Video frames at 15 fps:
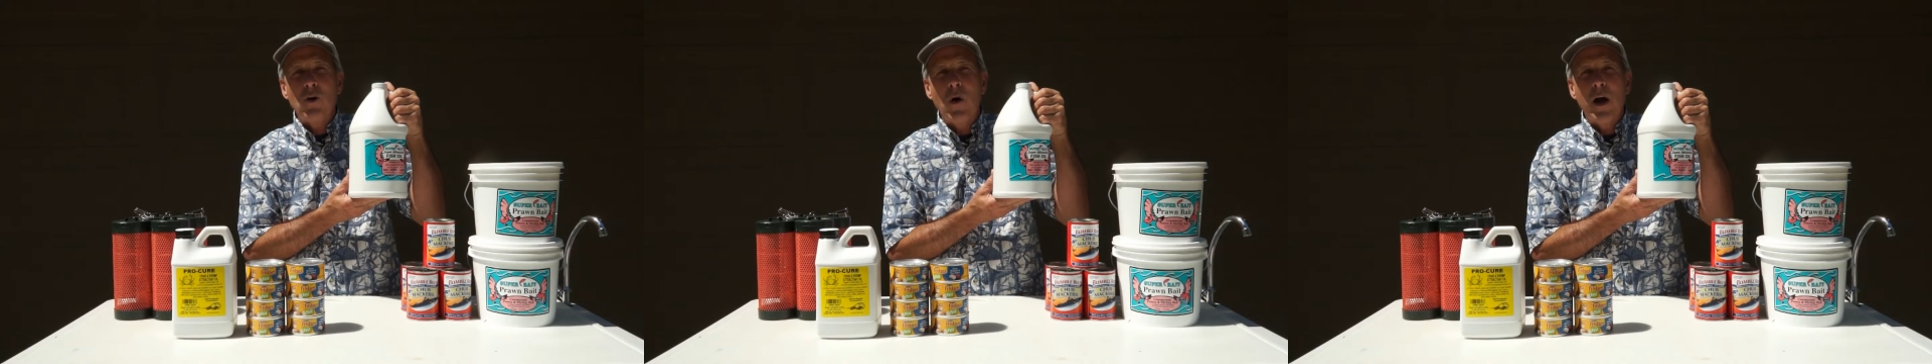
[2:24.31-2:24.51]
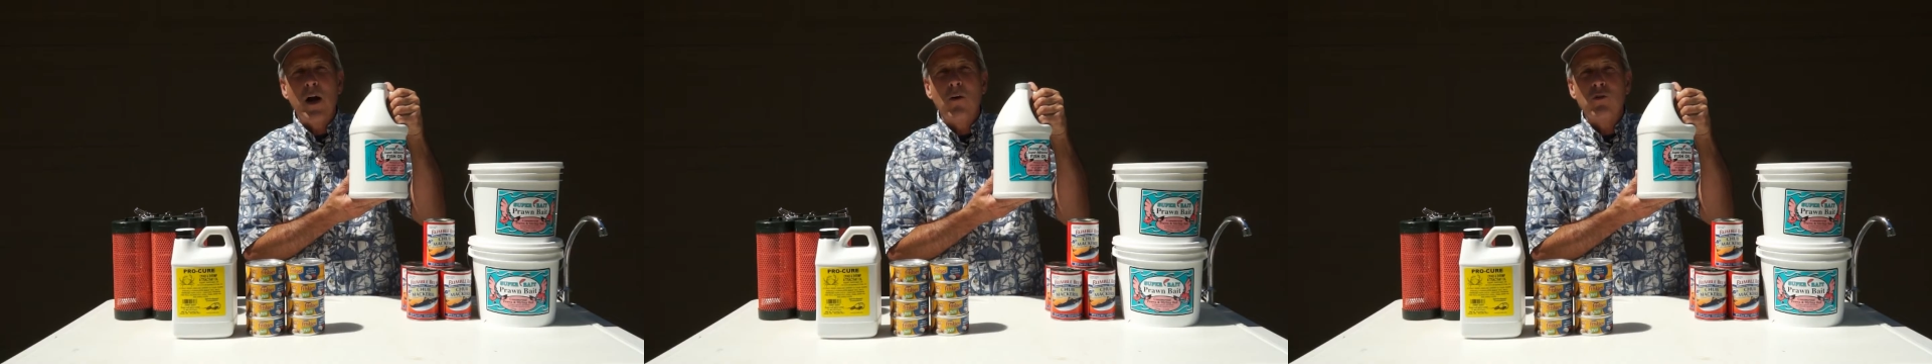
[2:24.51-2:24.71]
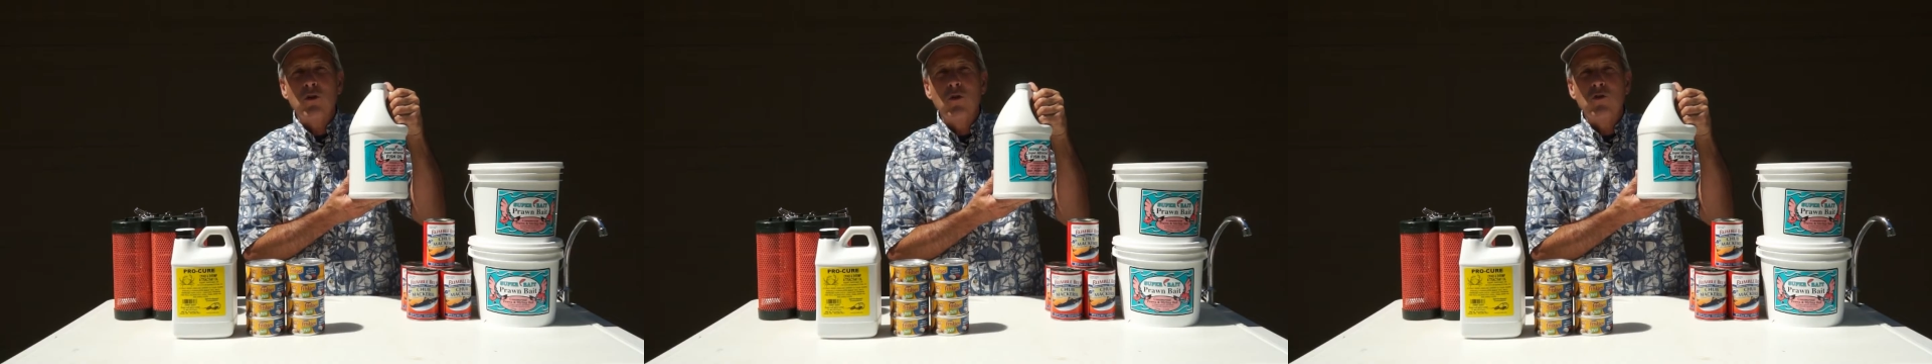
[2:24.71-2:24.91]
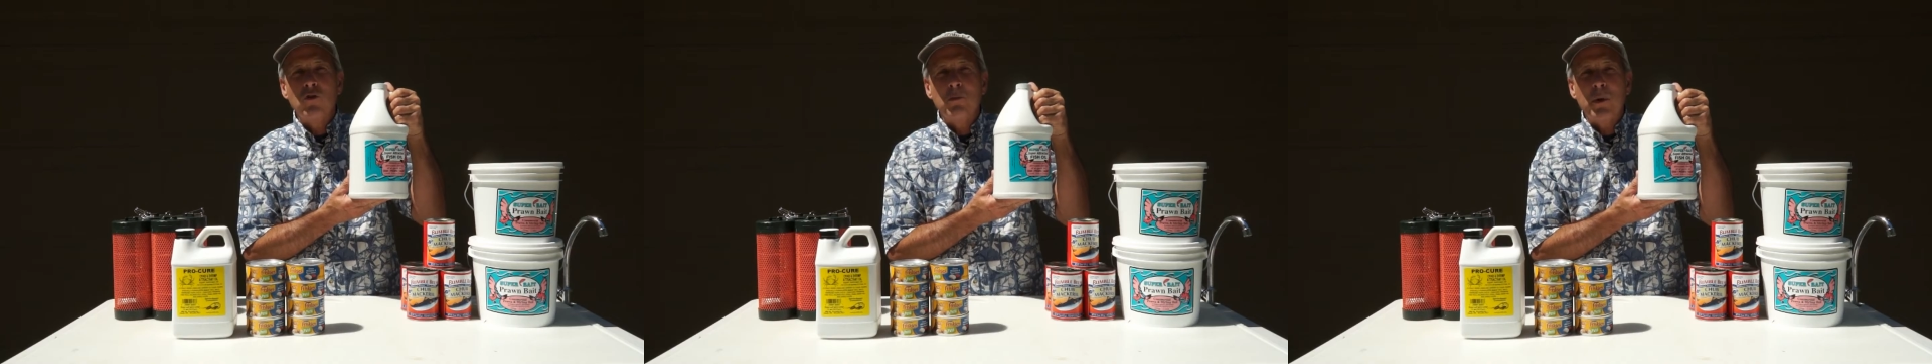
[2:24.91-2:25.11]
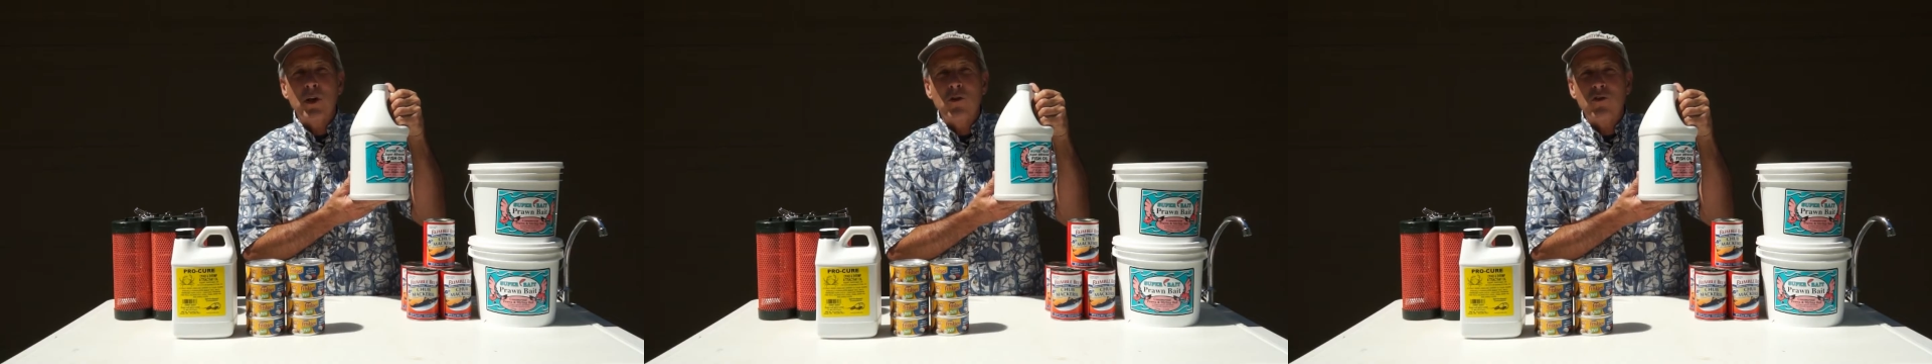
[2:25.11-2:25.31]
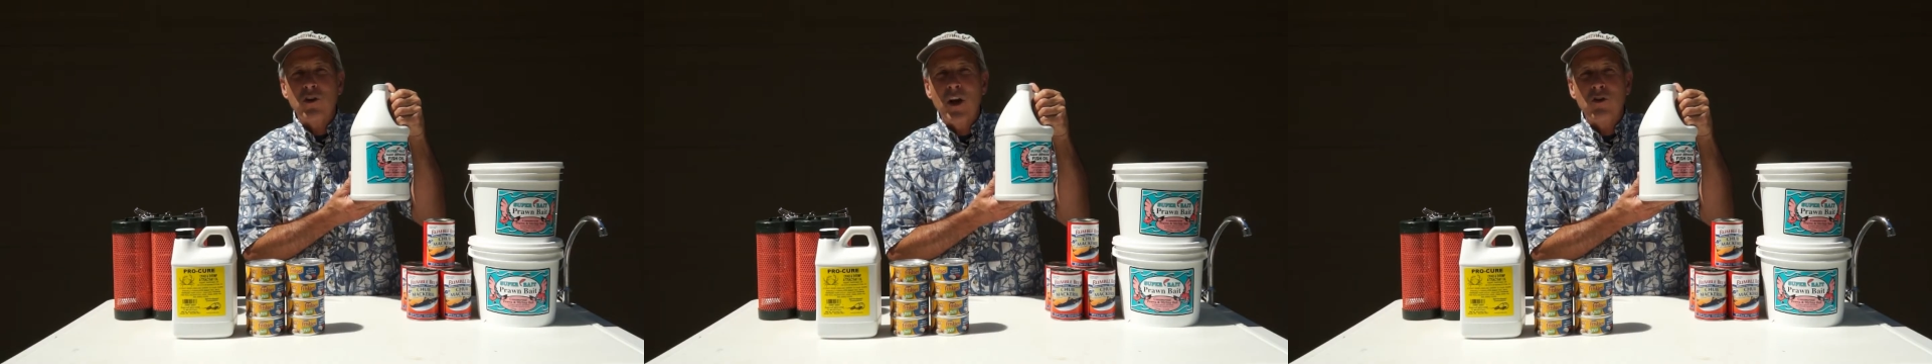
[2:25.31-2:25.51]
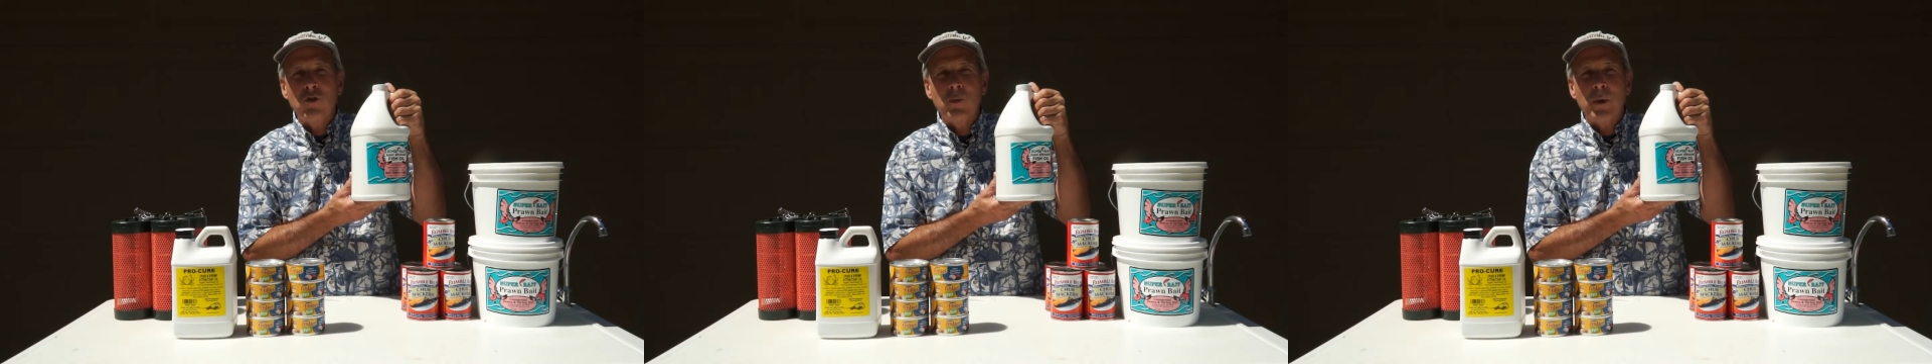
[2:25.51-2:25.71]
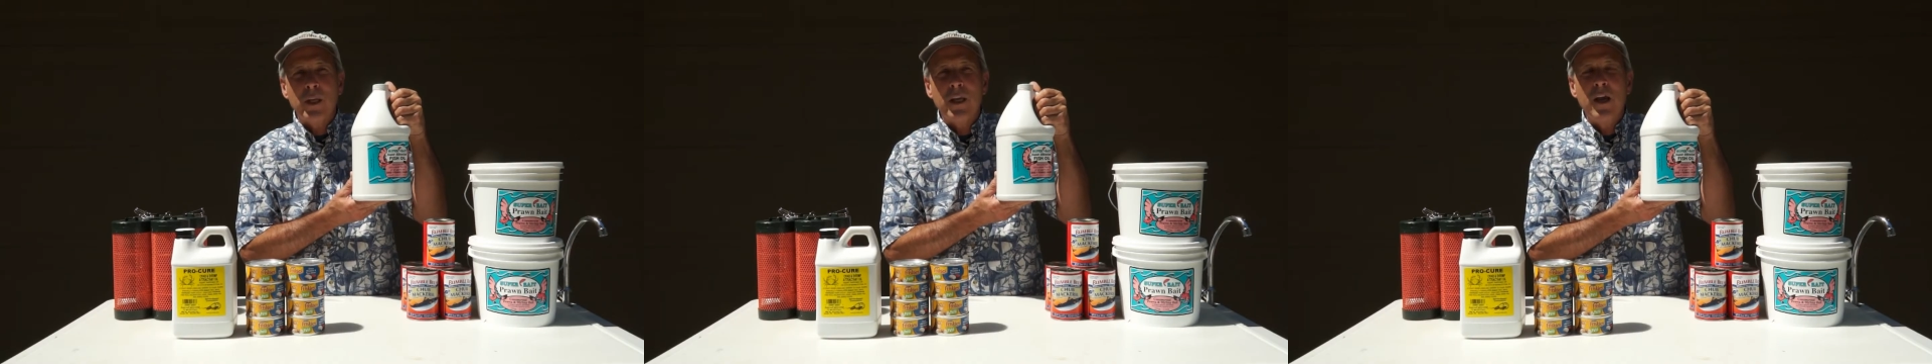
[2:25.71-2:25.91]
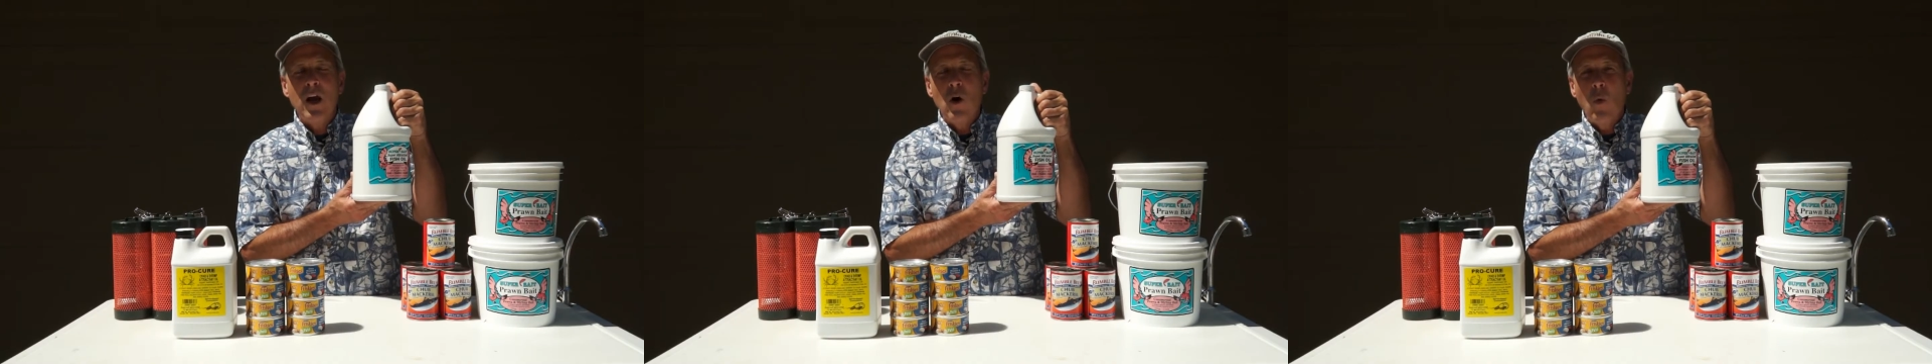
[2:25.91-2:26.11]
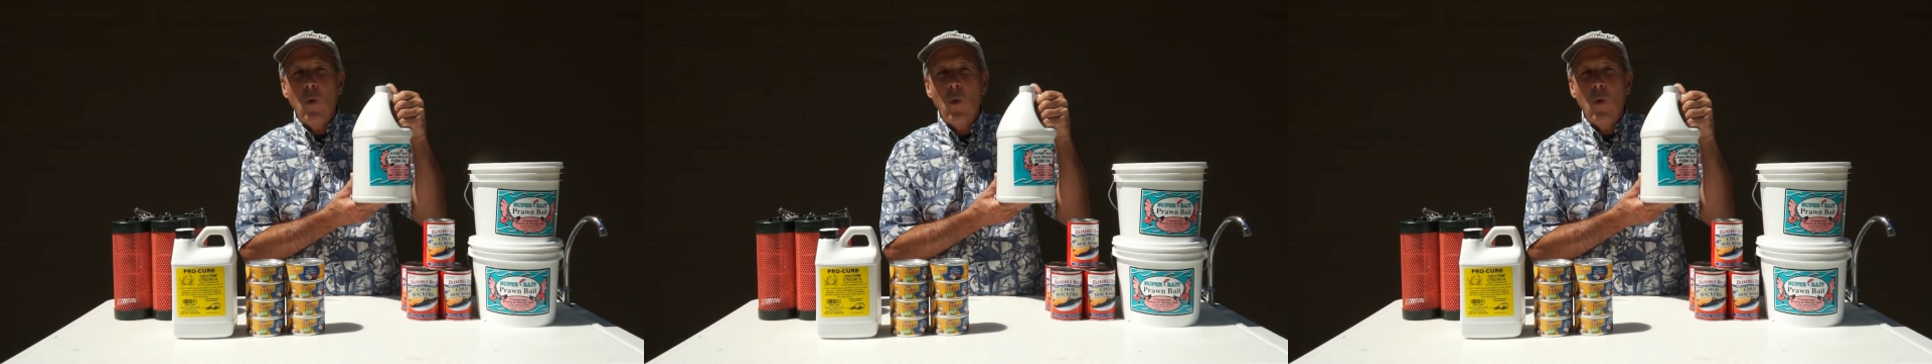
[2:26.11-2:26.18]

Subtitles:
oil. Use them interchangeably.